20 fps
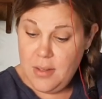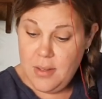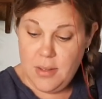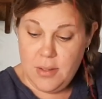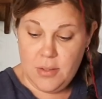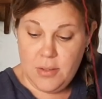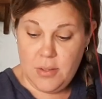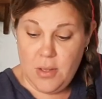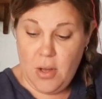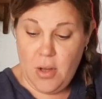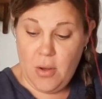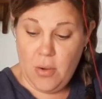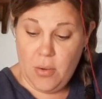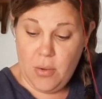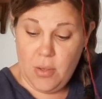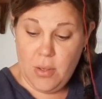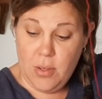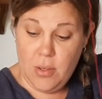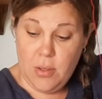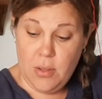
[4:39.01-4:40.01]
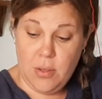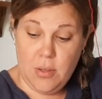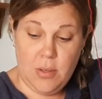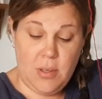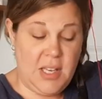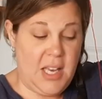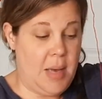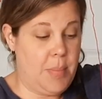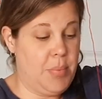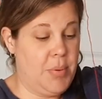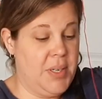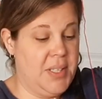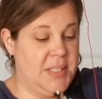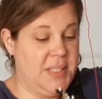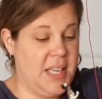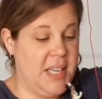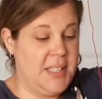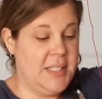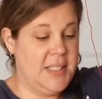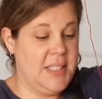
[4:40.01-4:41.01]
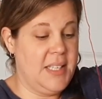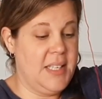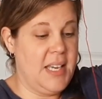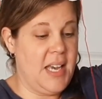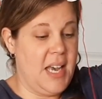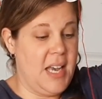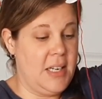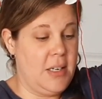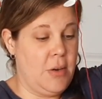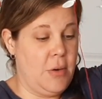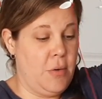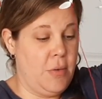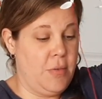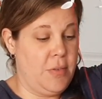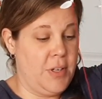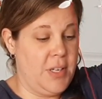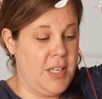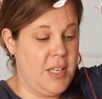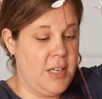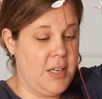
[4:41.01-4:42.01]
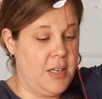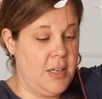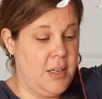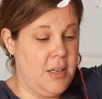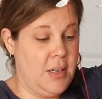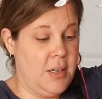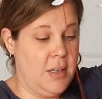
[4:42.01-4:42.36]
So got Princess Tiana over here.